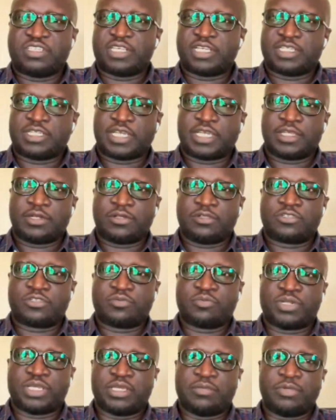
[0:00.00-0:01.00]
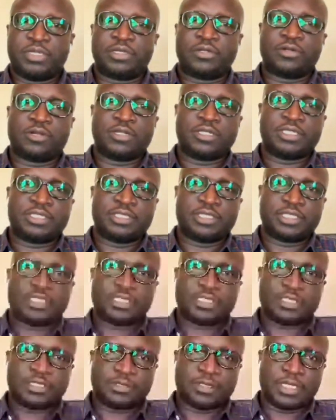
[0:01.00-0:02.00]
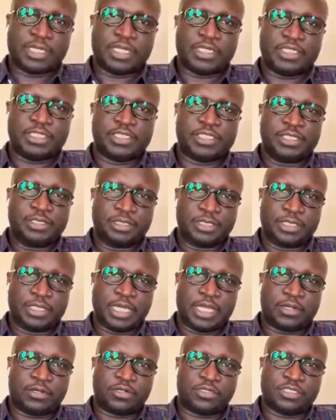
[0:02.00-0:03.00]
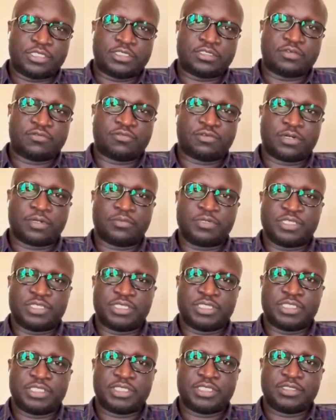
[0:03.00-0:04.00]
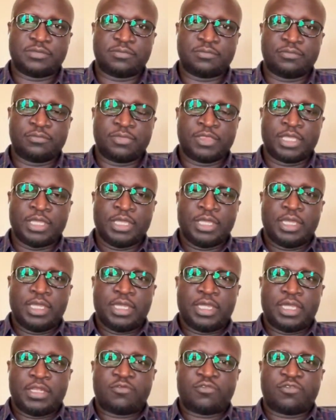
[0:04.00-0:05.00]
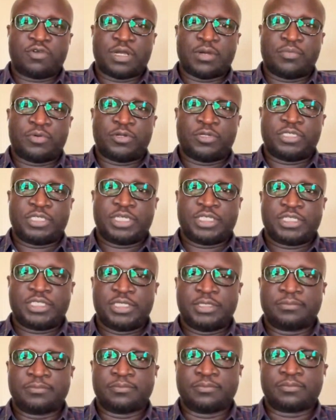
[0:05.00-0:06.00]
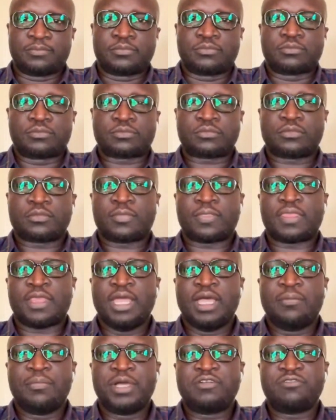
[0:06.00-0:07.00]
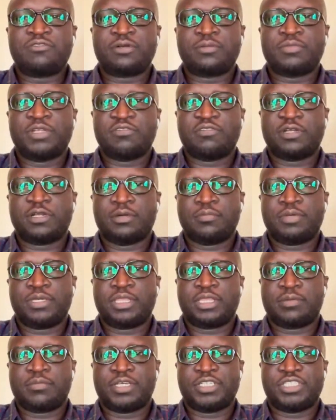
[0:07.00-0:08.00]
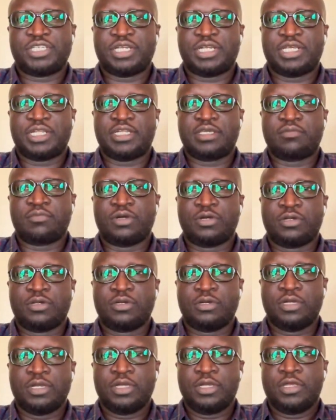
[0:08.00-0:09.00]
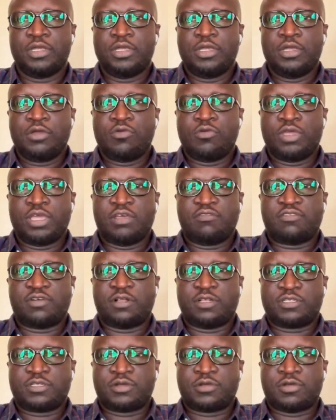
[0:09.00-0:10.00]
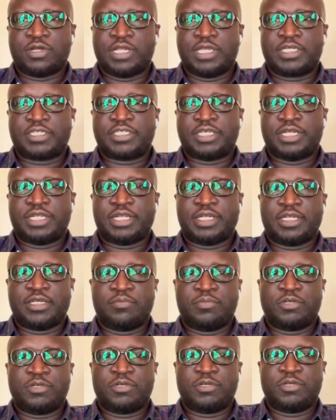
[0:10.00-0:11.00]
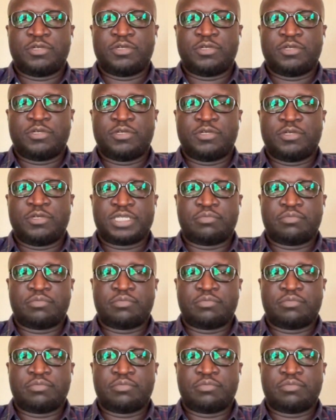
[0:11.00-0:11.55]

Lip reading: sector can also play a big role in this early diagnosis of crop diseases. And for our project, apart from developing the machine learning model, we have also collected and deposited